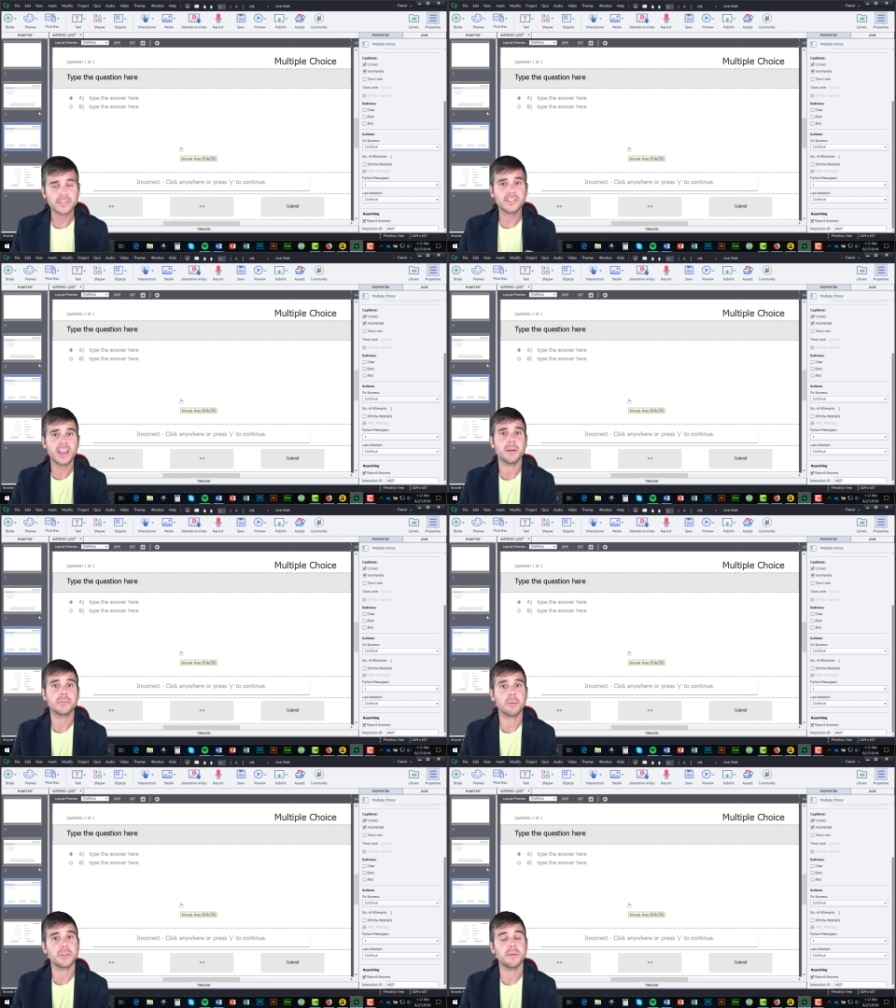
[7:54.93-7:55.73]
and set
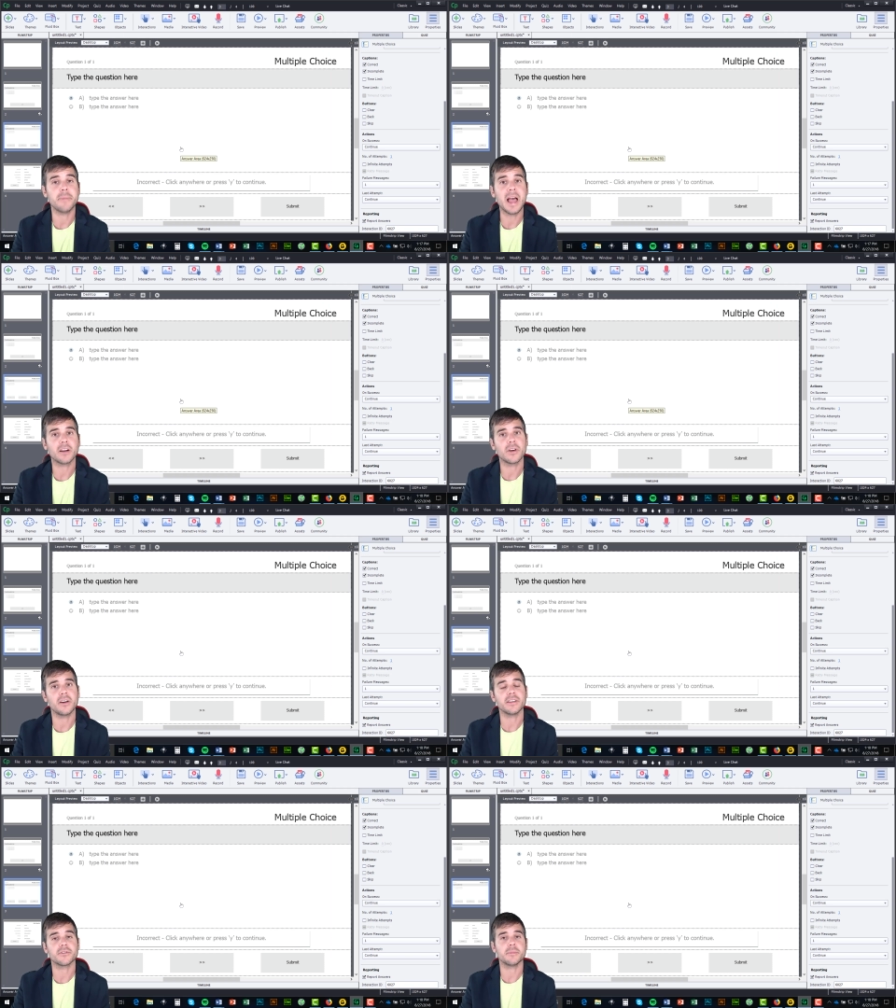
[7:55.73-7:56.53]
up some of the
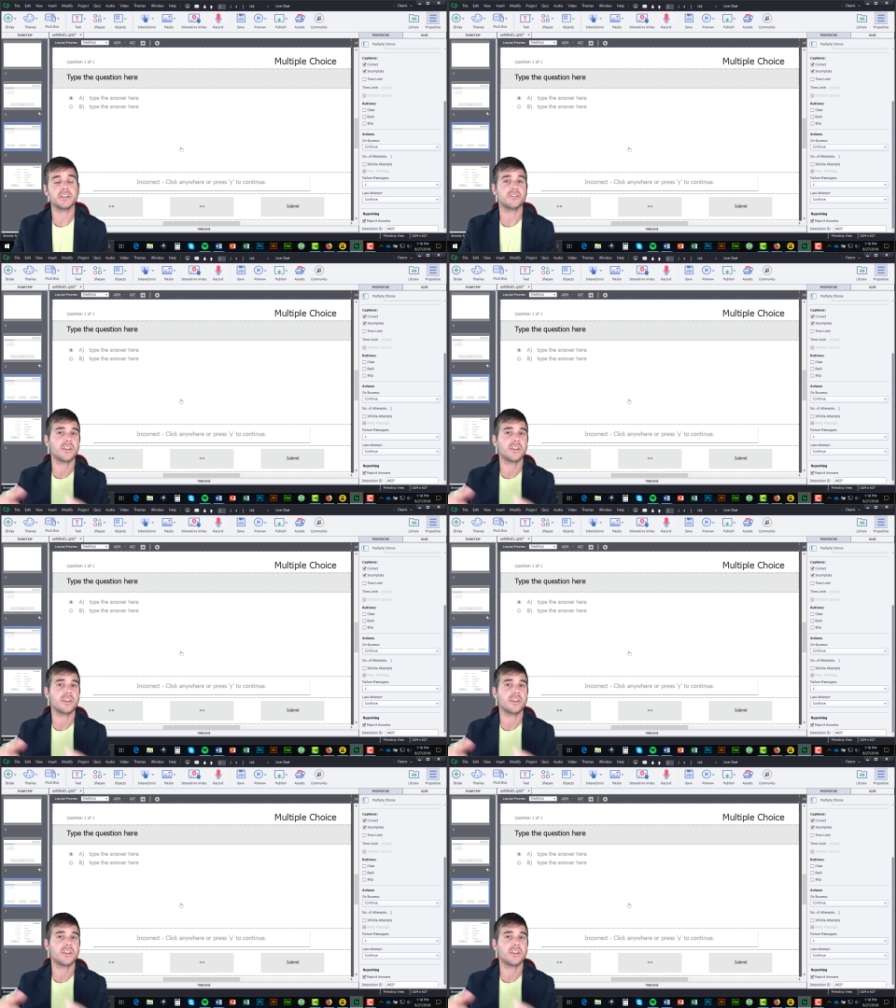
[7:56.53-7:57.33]
background information on
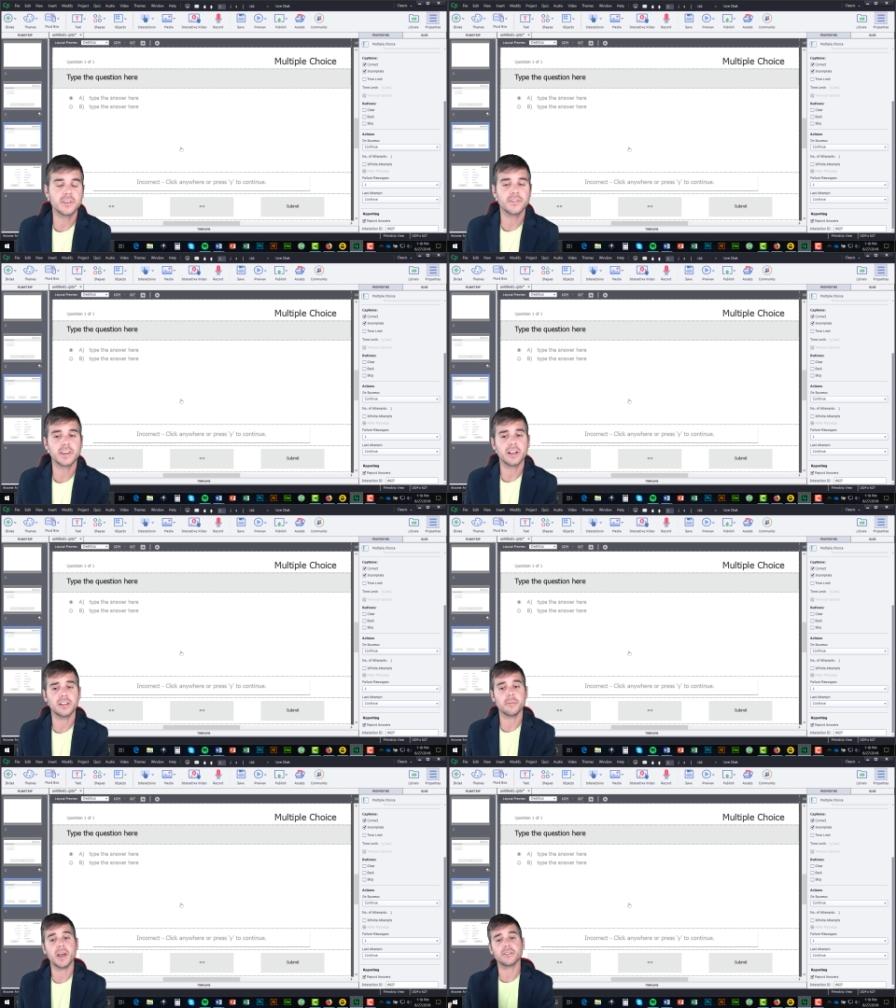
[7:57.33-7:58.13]
that specific
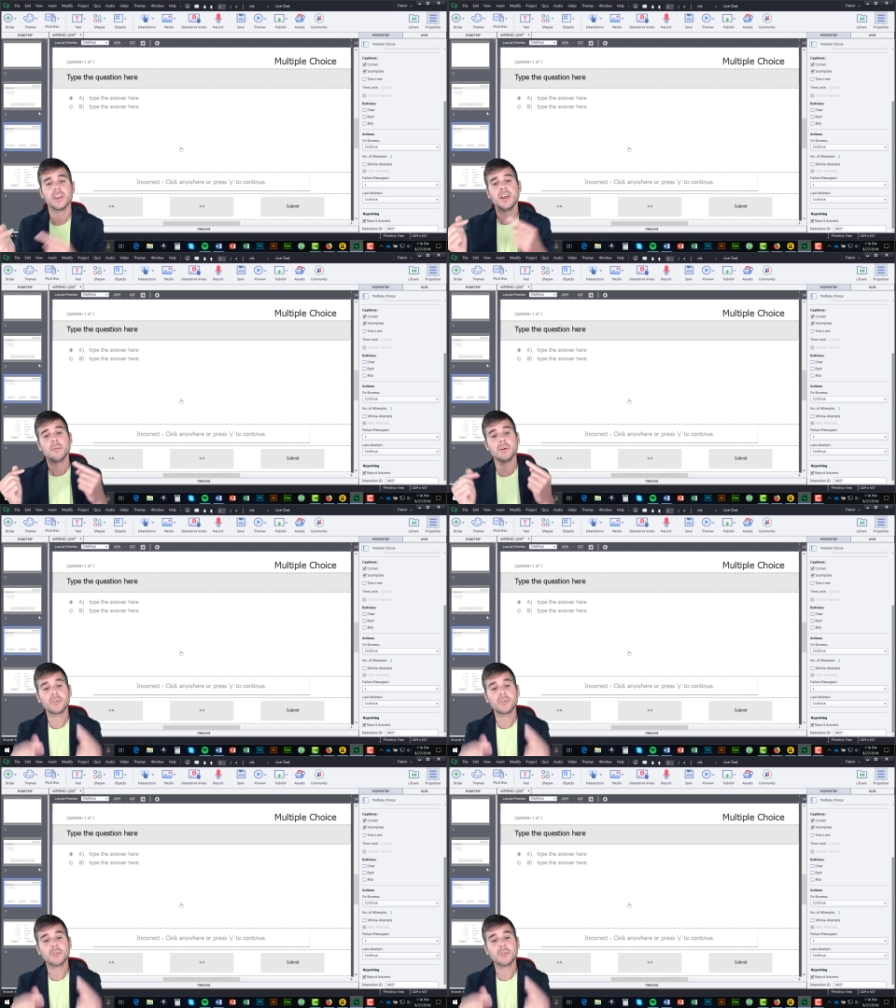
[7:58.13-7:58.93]
LMS.
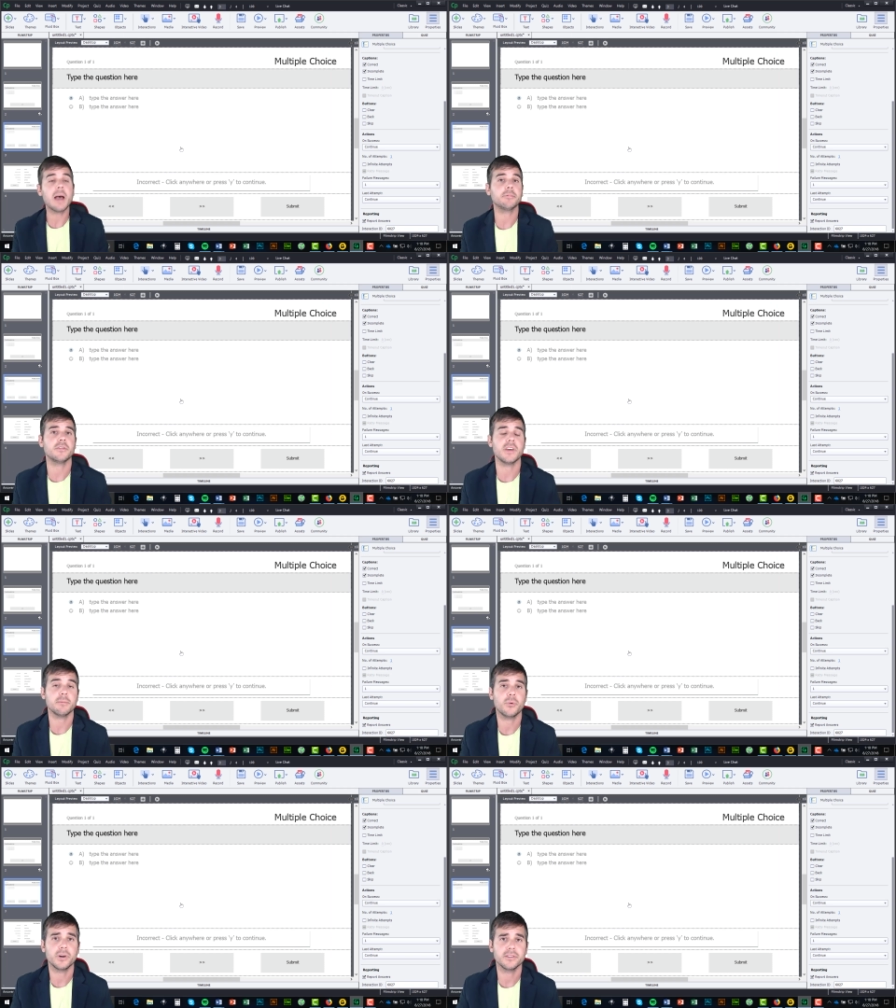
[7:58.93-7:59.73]
But from a Captivate